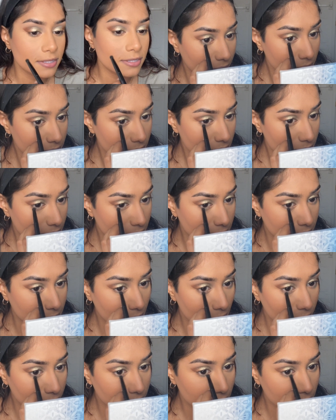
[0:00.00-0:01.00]
This is
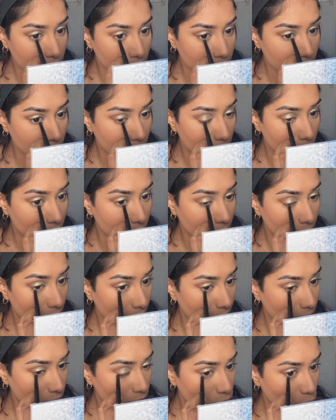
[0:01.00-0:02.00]
definitely the
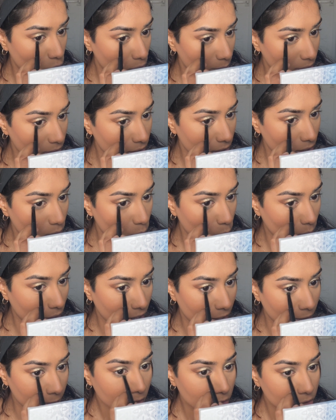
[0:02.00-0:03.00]
kind of formula where